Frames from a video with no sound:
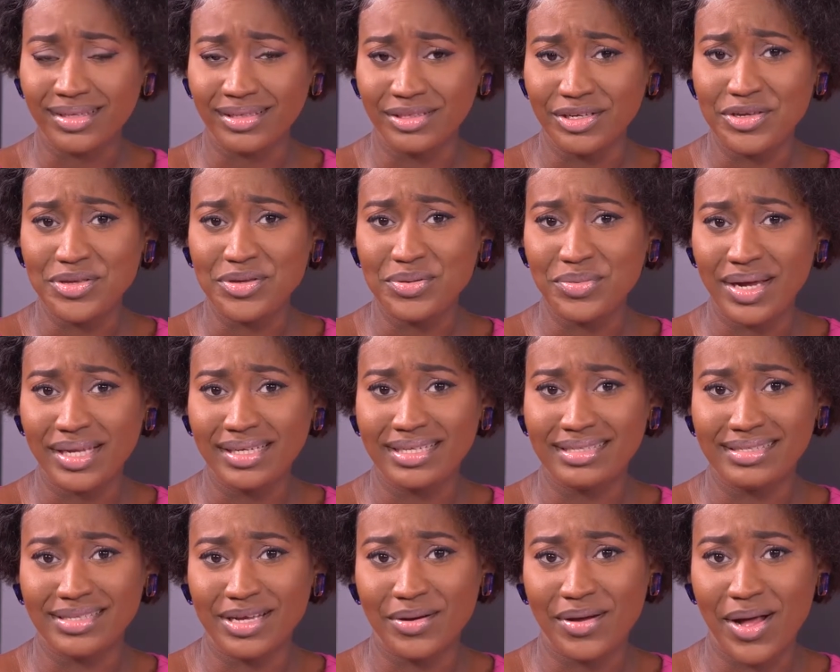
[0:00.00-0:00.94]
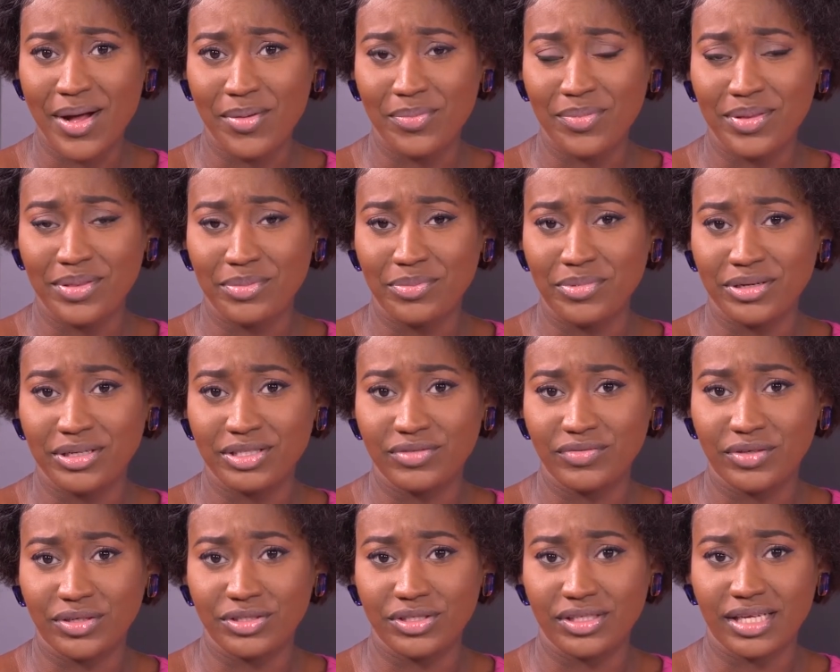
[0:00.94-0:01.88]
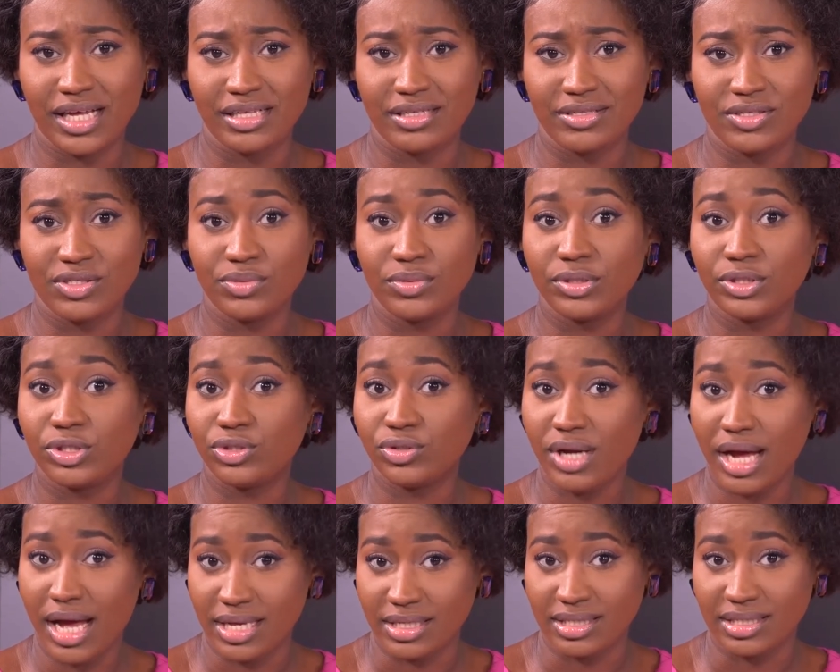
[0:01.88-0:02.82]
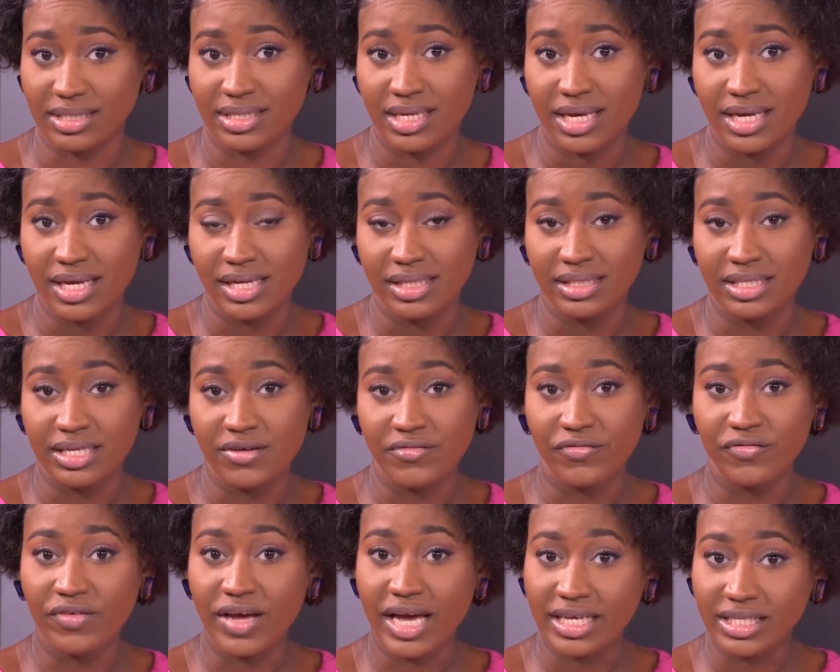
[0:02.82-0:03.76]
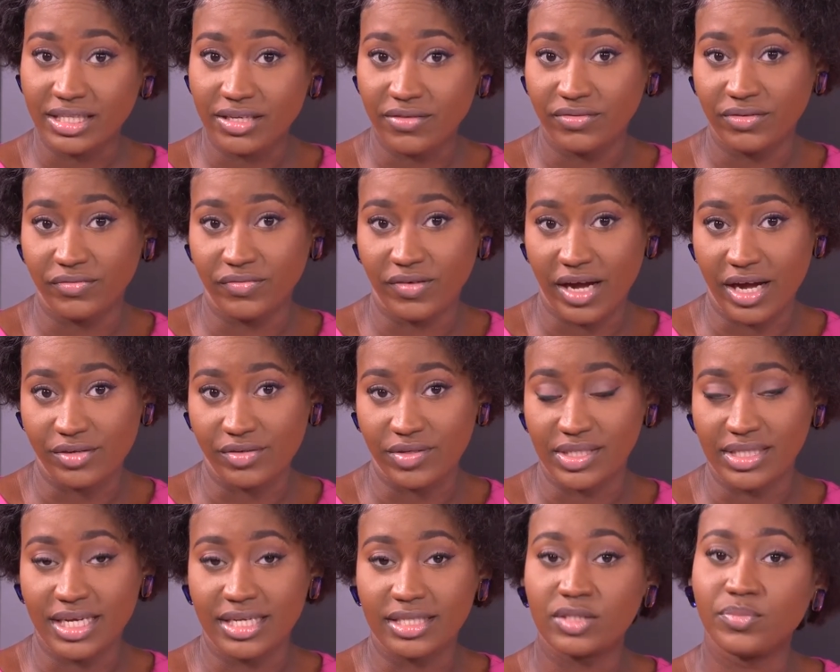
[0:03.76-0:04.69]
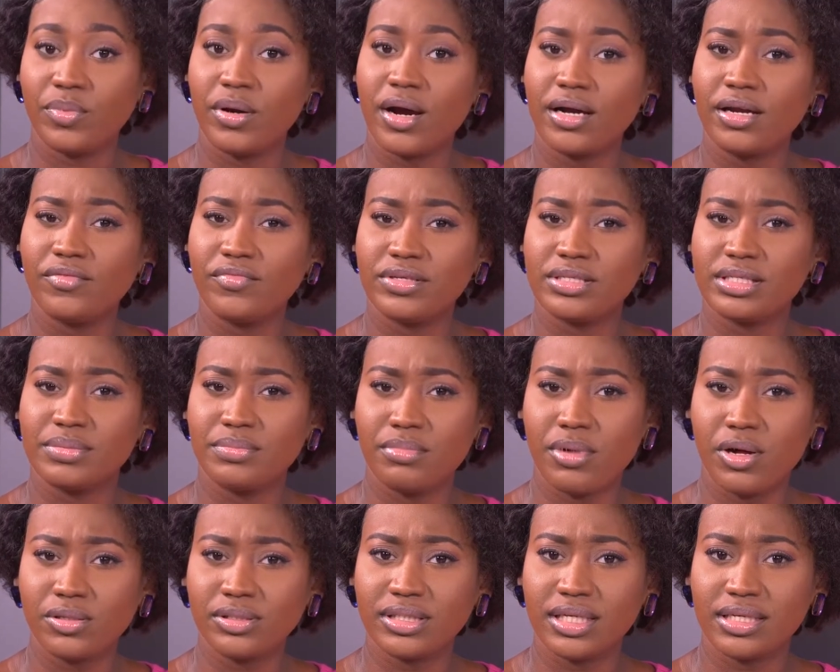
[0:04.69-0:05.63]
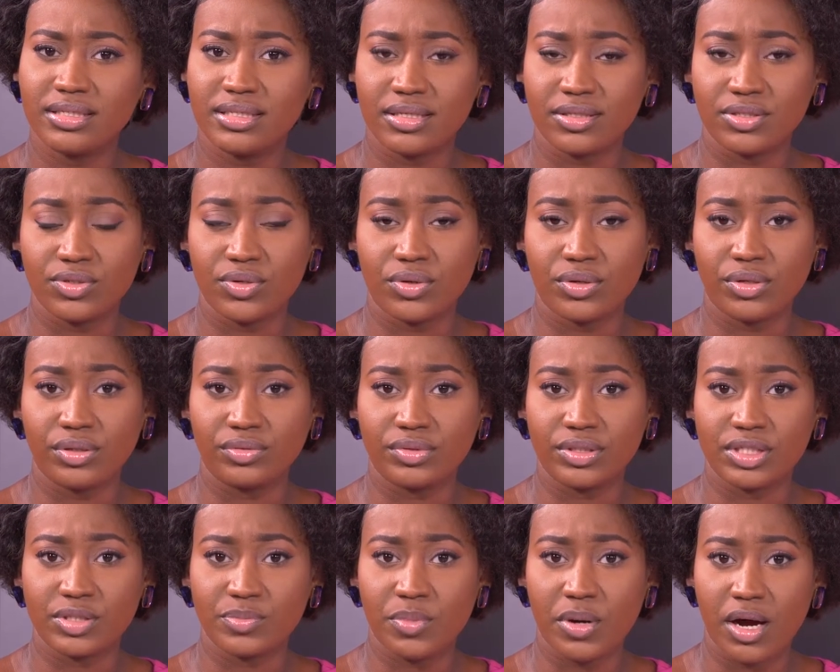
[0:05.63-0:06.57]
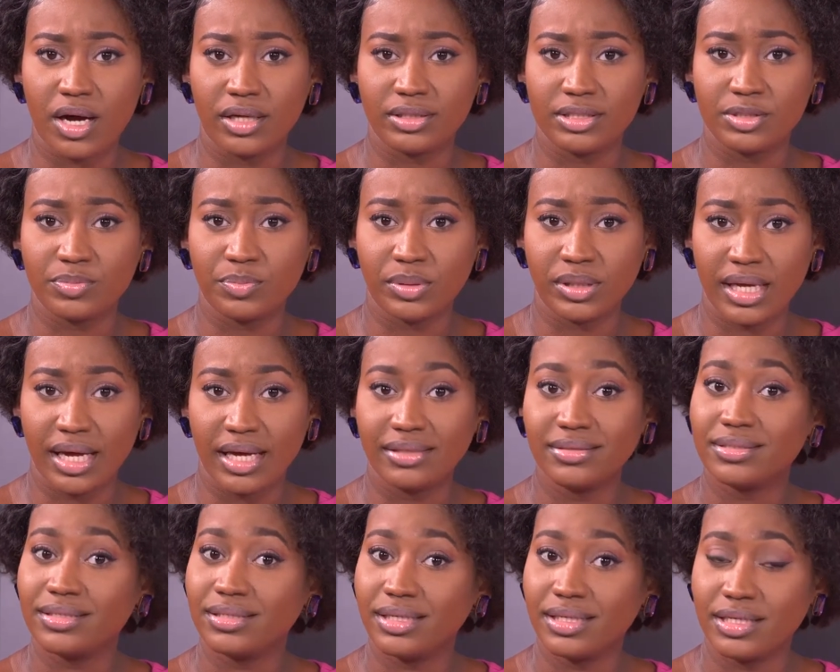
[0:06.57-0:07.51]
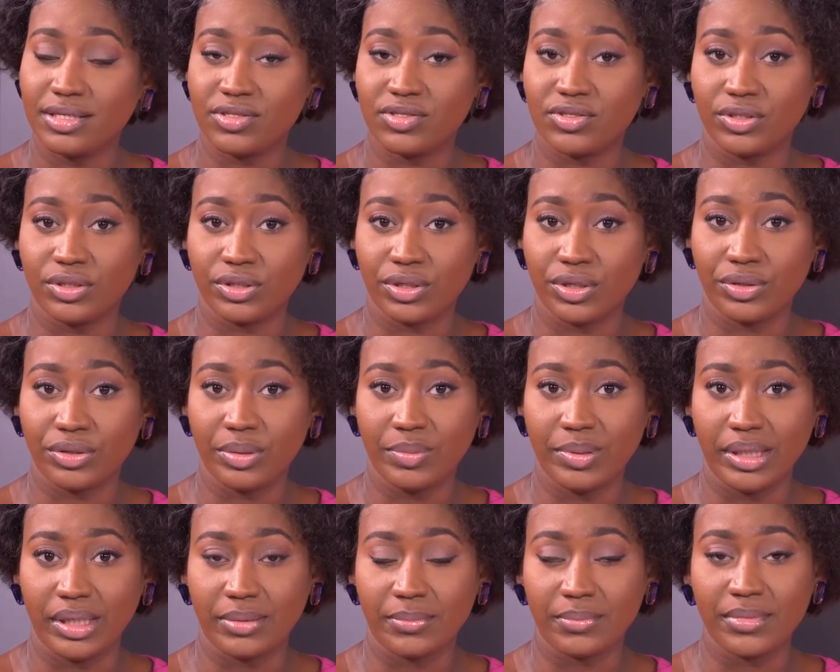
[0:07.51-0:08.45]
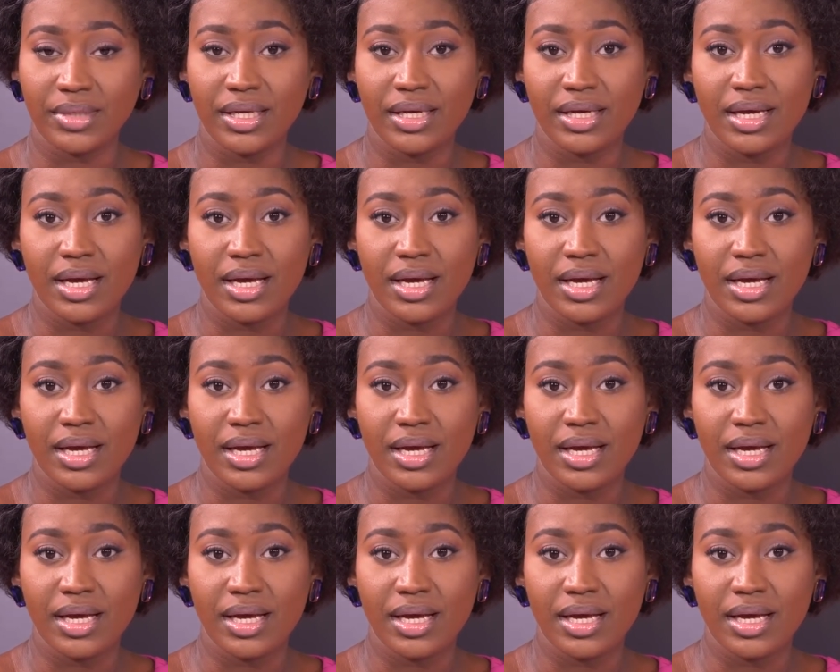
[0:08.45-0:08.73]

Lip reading: the UN is now helping the British Virgin Islands to address the effects of the virus as part of its multi-sectoral response plan to the Eastern Caribbean.